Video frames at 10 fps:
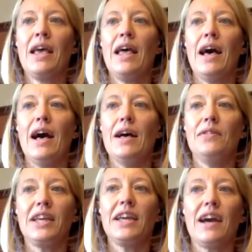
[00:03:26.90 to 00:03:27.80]
The
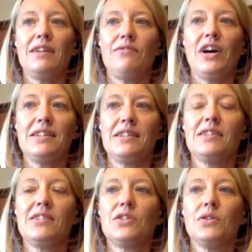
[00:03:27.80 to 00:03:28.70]
EA advised
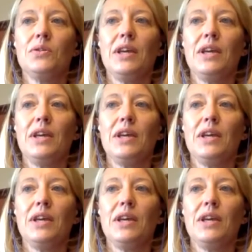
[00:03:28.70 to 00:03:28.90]
us to